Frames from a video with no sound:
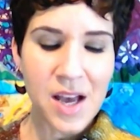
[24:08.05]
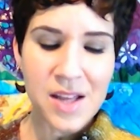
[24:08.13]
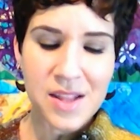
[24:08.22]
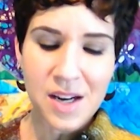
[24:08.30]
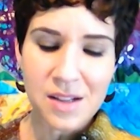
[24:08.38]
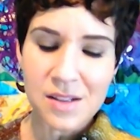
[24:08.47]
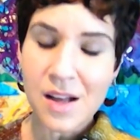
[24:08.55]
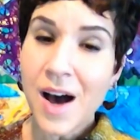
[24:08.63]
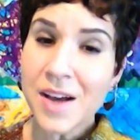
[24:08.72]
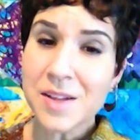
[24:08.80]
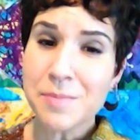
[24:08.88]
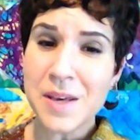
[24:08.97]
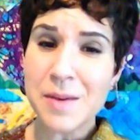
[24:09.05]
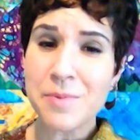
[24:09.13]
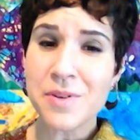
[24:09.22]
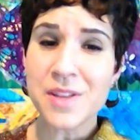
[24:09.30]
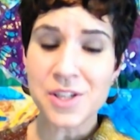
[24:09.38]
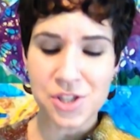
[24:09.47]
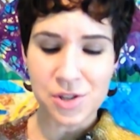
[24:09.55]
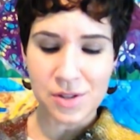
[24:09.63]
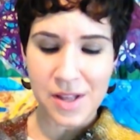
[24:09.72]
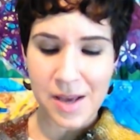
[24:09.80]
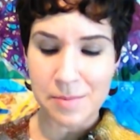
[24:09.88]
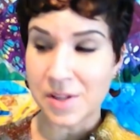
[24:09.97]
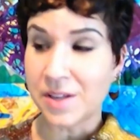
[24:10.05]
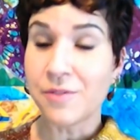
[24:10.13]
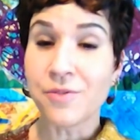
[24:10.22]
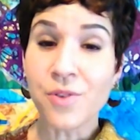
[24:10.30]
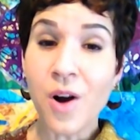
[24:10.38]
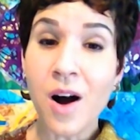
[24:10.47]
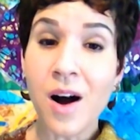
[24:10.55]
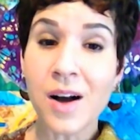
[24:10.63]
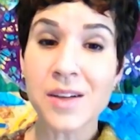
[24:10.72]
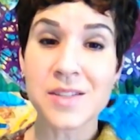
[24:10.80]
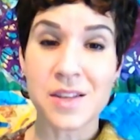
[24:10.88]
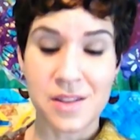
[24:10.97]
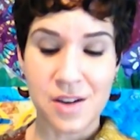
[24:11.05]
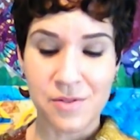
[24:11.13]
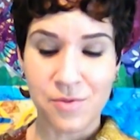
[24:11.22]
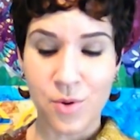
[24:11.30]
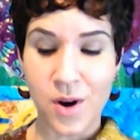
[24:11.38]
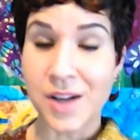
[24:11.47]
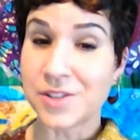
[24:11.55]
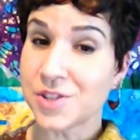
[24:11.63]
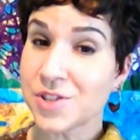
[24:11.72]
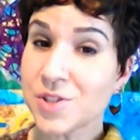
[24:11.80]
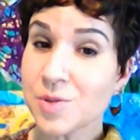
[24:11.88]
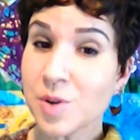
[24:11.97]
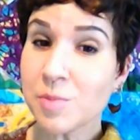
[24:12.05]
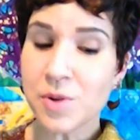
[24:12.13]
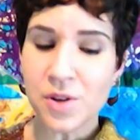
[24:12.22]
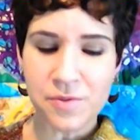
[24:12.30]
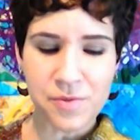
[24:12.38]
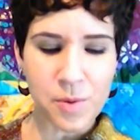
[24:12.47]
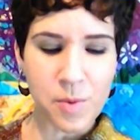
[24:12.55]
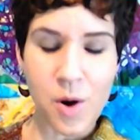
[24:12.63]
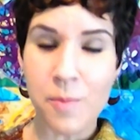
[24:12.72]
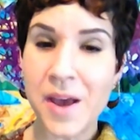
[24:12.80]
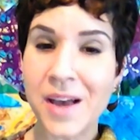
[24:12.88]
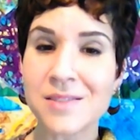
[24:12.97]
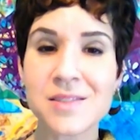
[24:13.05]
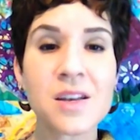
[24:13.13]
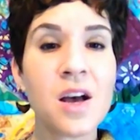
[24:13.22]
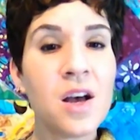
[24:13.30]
that a lot of the people that you're labeling frogs and therefore unsuitable for romance